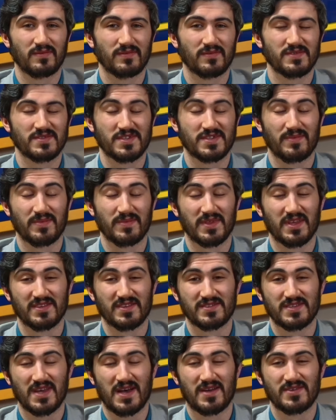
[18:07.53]
something that
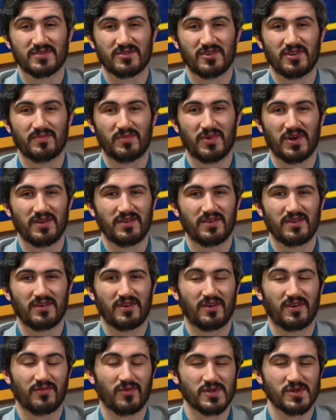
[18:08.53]
sounds good, but
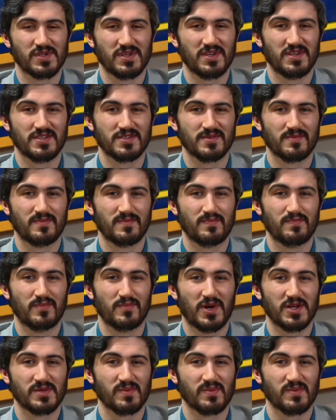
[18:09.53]
unfortunately it is much,